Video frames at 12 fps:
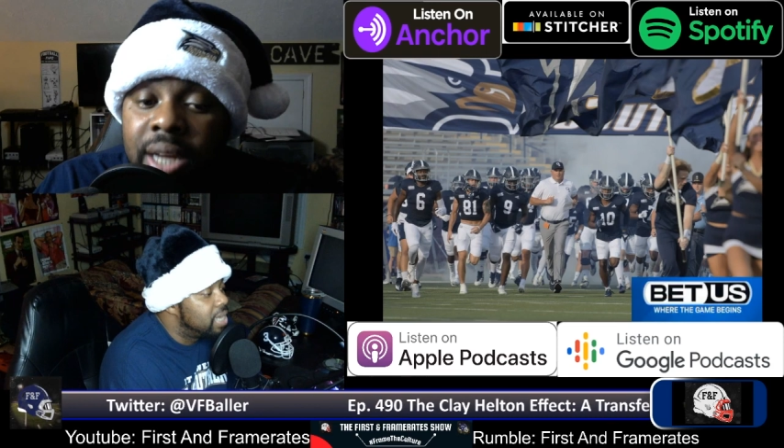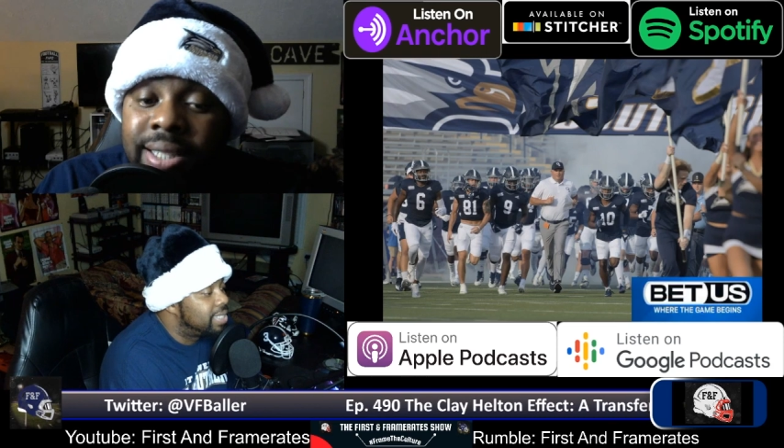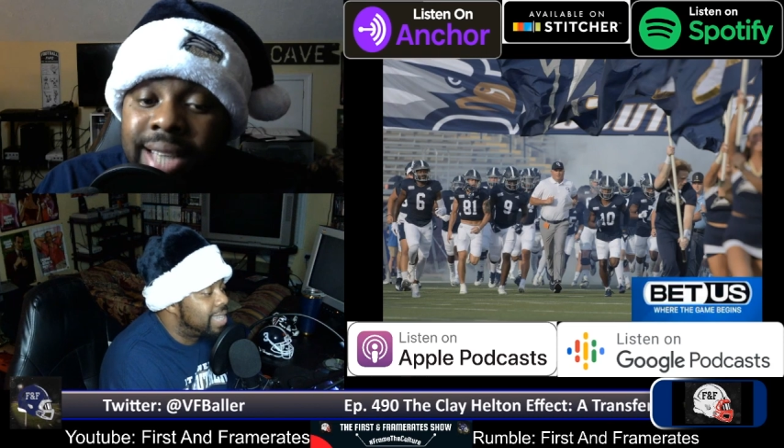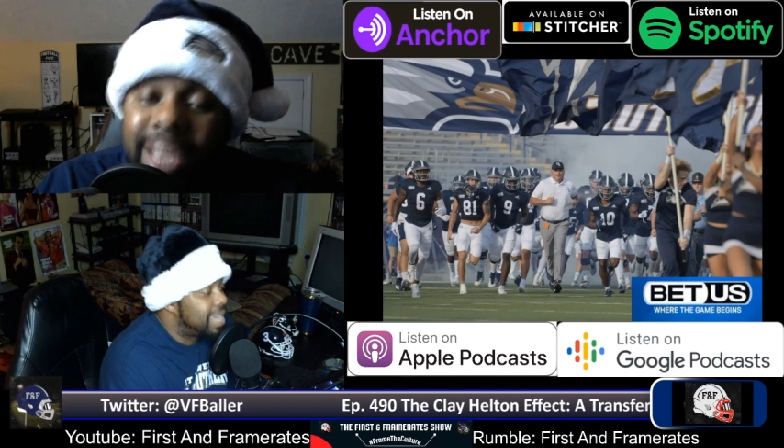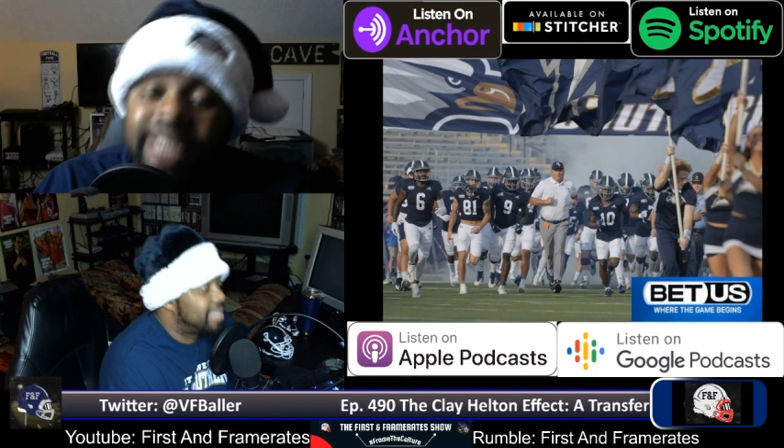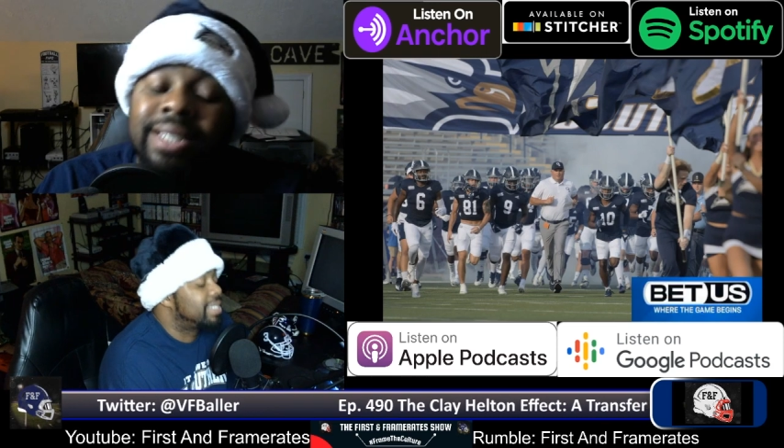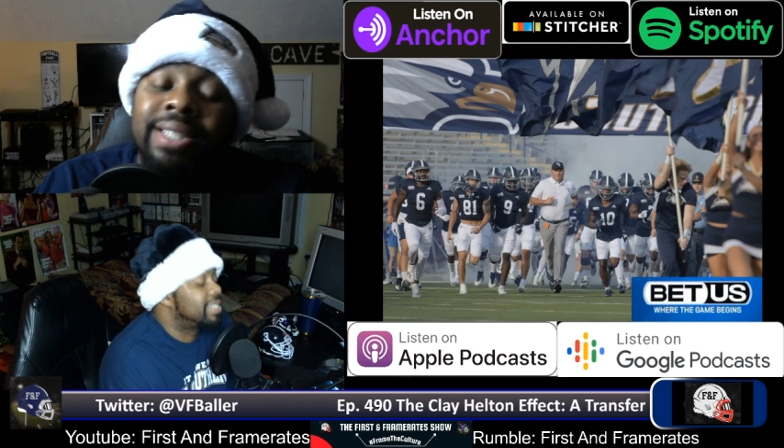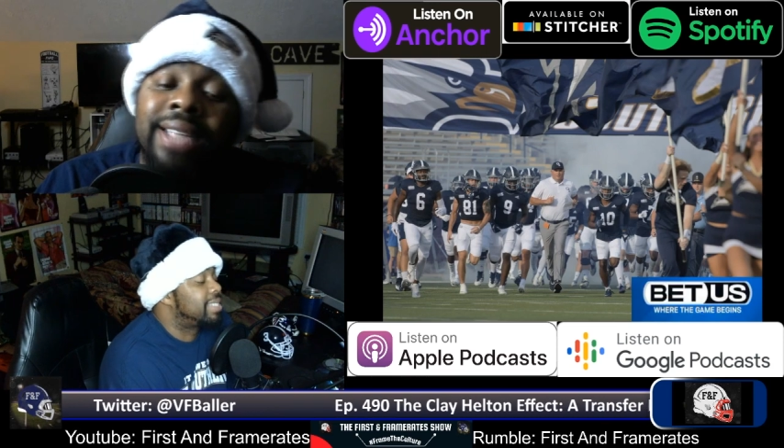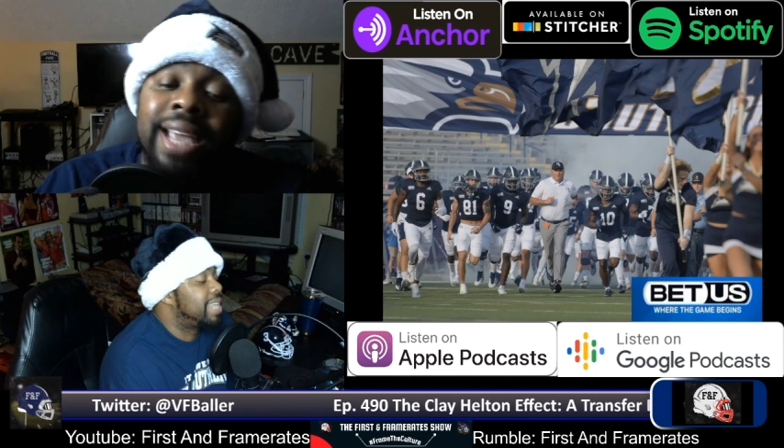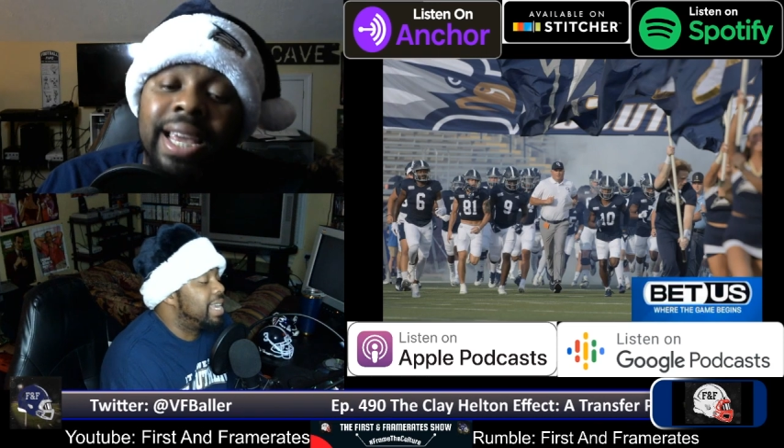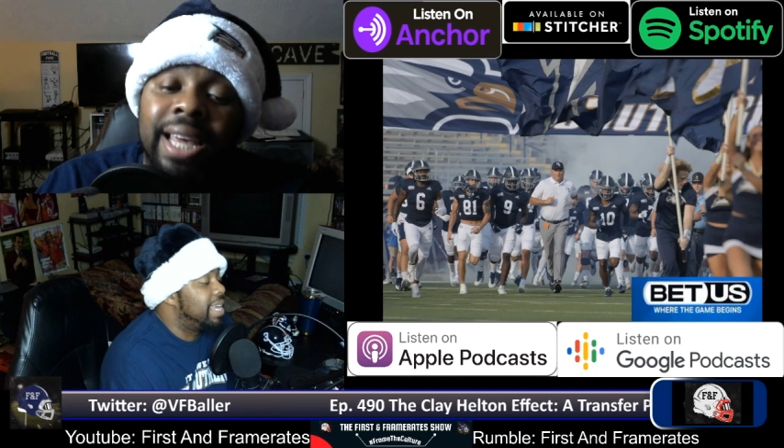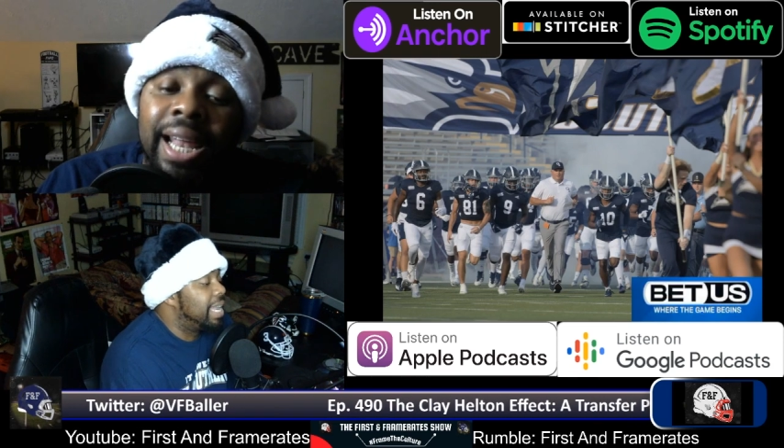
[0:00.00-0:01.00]
Texas
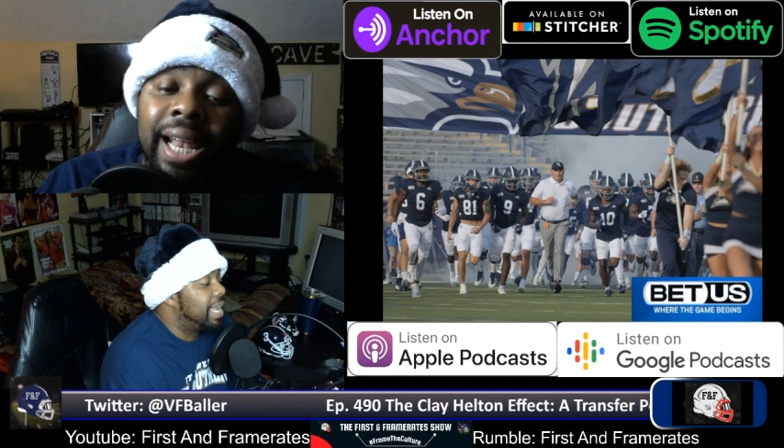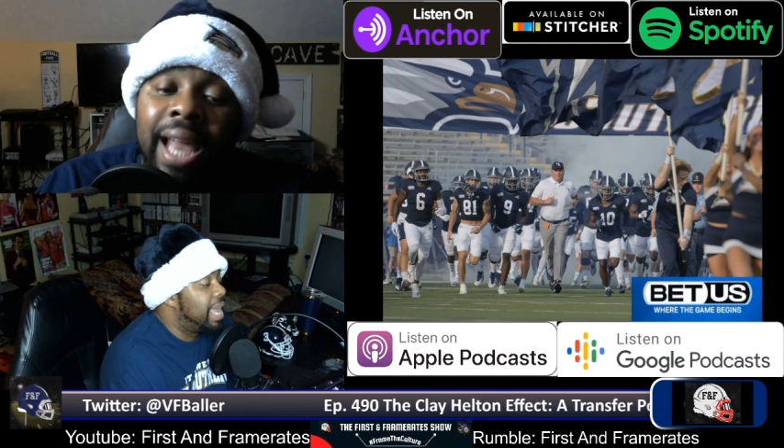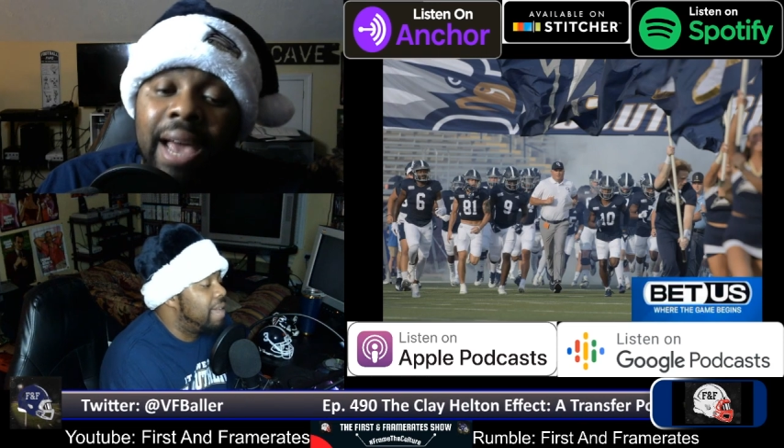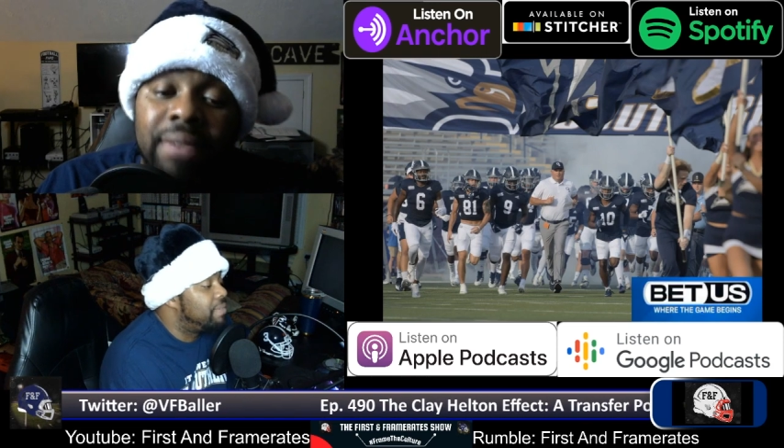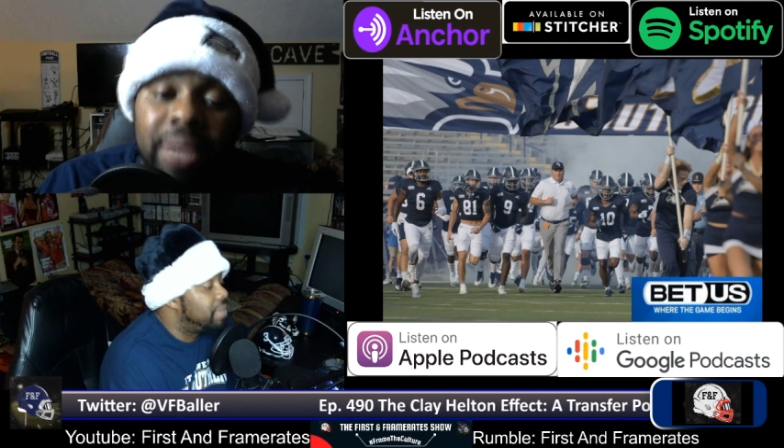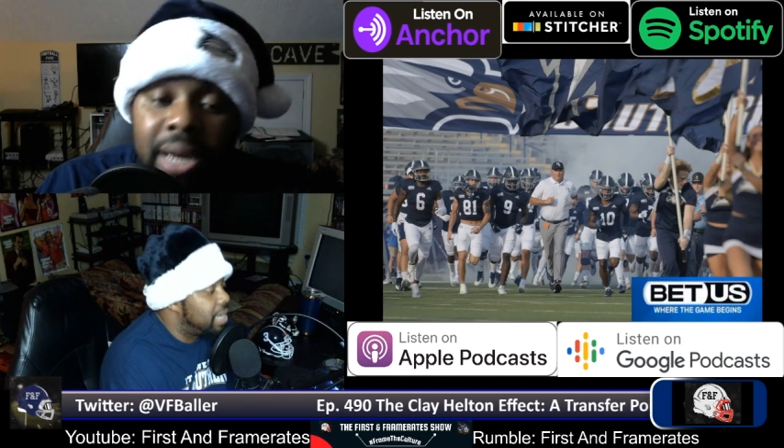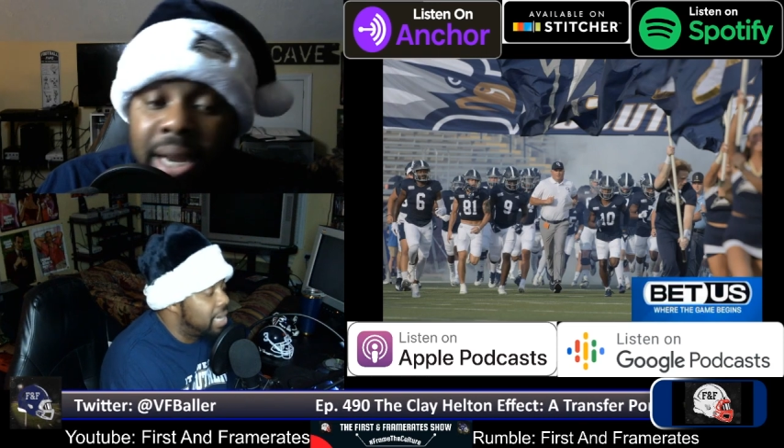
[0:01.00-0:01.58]
State, 11.